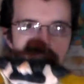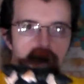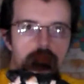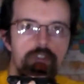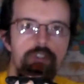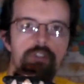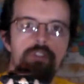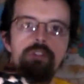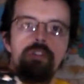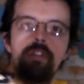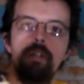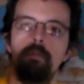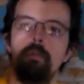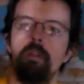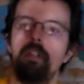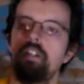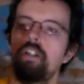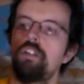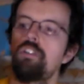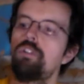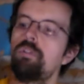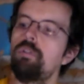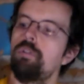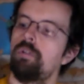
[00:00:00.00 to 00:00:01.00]
looks
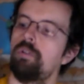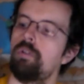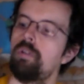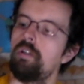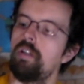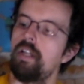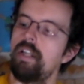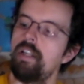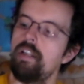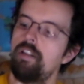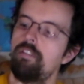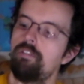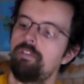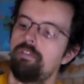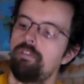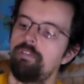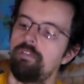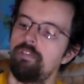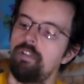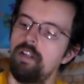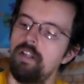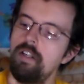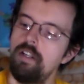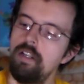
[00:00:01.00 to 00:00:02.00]
similar to
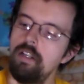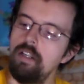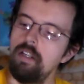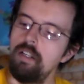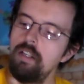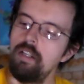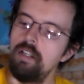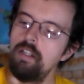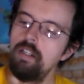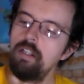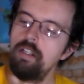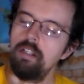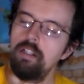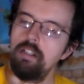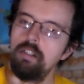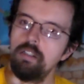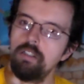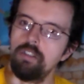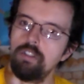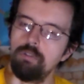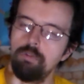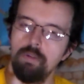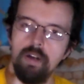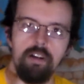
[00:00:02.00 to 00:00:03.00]
if
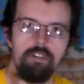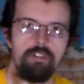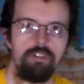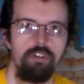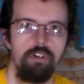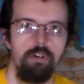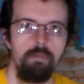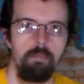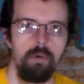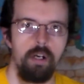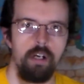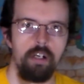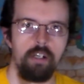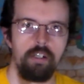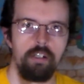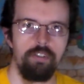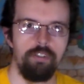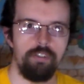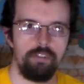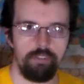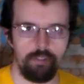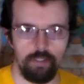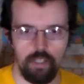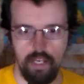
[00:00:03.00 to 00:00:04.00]
Groucho
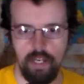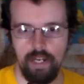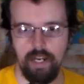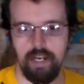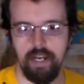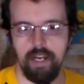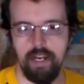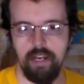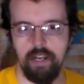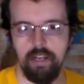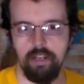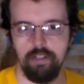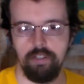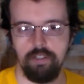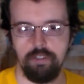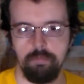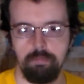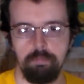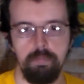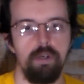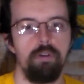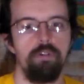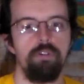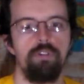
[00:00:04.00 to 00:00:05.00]
Marx and
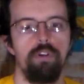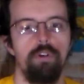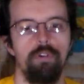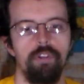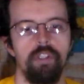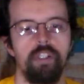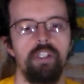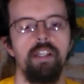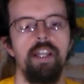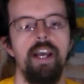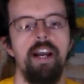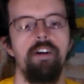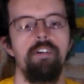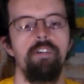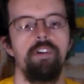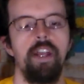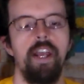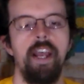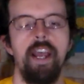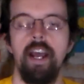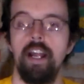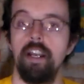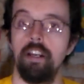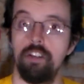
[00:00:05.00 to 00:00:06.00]
Bozo the Clown
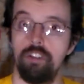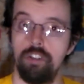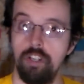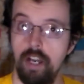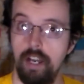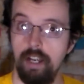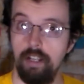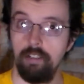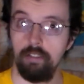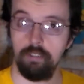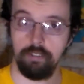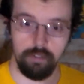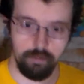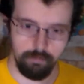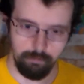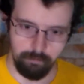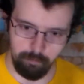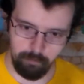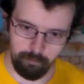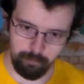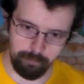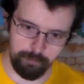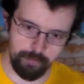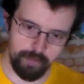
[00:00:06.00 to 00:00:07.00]
had a child.
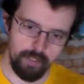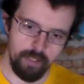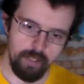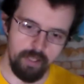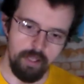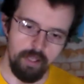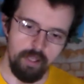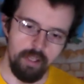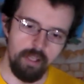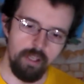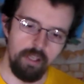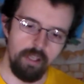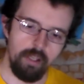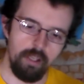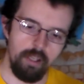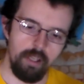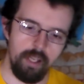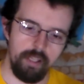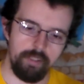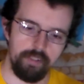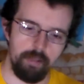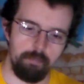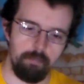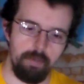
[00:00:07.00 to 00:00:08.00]

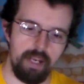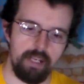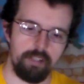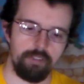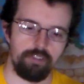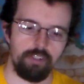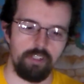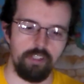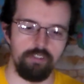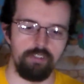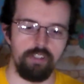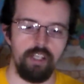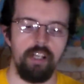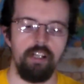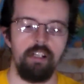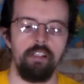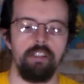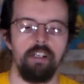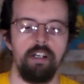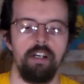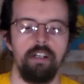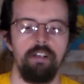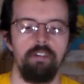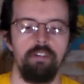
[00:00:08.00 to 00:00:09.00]
And that mask is
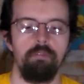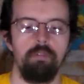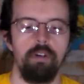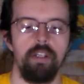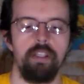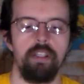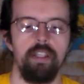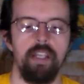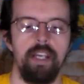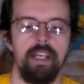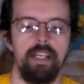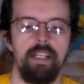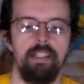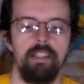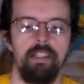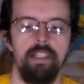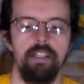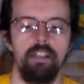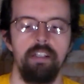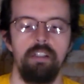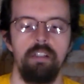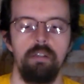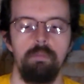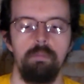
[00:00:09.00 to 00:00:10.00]
held on with a
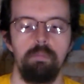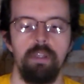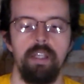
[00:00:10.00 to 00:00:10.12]
little